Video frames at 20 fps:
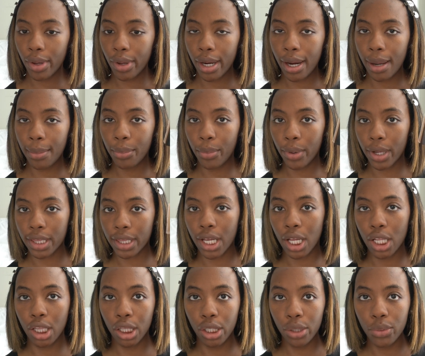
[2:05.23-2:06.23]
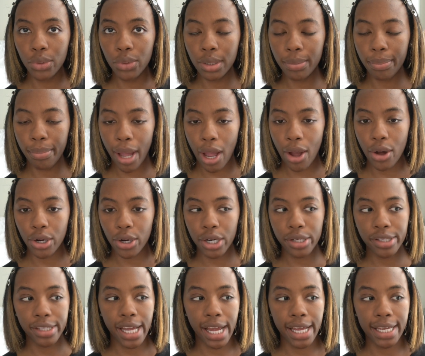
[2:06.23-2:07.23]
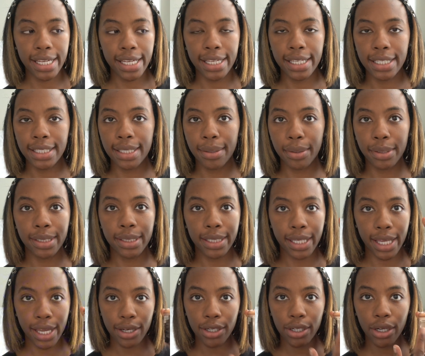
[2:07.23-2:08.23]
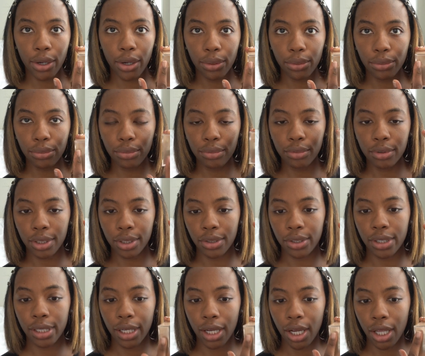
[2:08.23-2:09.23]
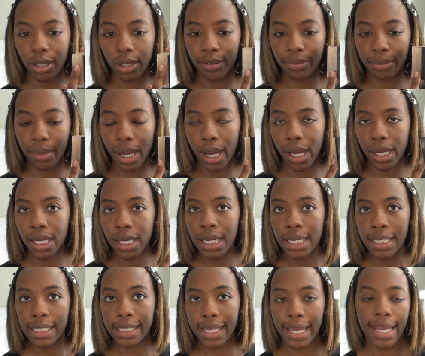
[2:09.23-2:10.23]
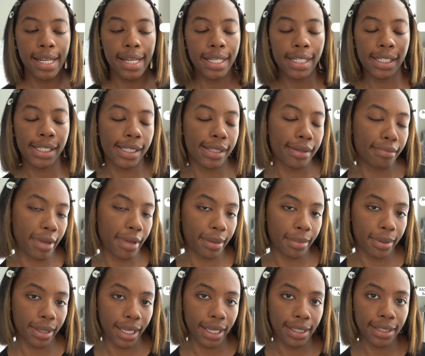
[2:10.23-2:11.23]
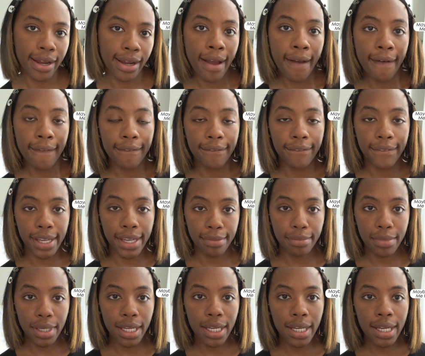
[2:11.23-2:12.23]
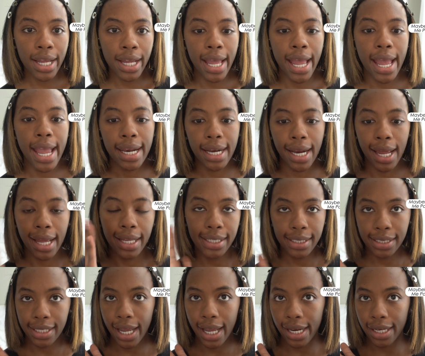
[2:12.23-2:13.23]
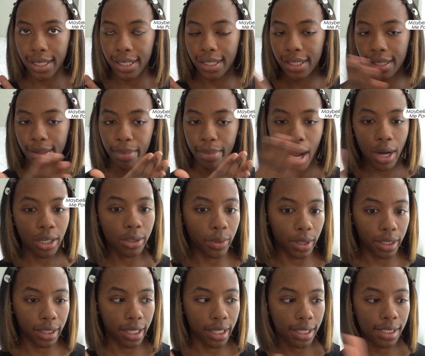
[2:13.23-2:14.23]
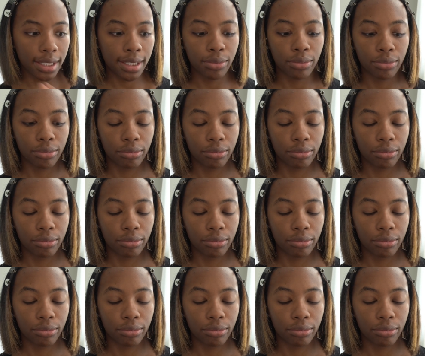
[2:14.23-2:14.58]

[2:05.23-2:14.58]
it up with a loose powder that is skin tone, so the color of my skin. This is the Maybelline Fit Me, and I set the powder with this.